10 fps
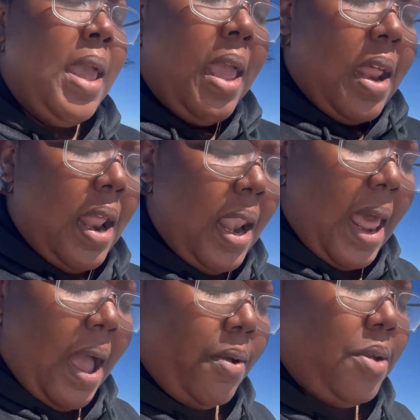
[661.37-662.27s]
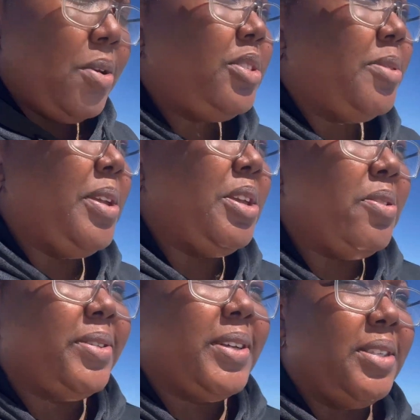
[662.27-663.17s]
and allow you to be
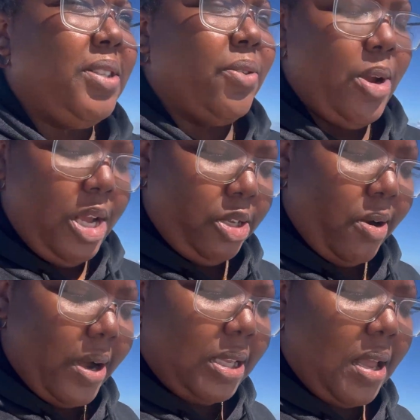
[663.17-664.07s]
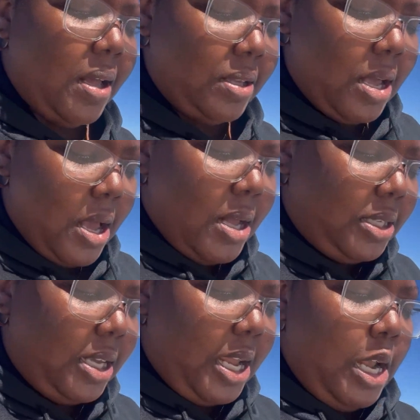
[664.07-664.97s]
used as a resource
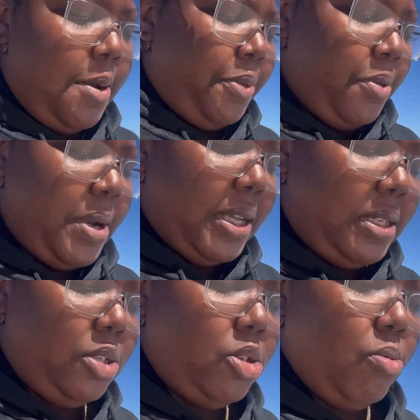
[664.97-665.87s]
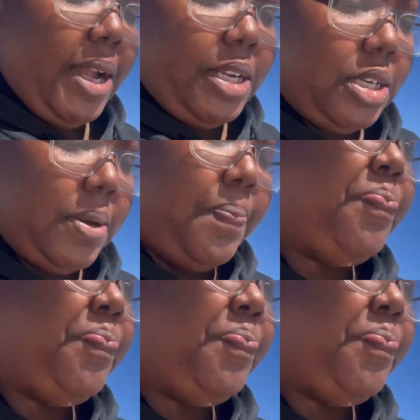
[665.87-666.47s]
to get them through their situation.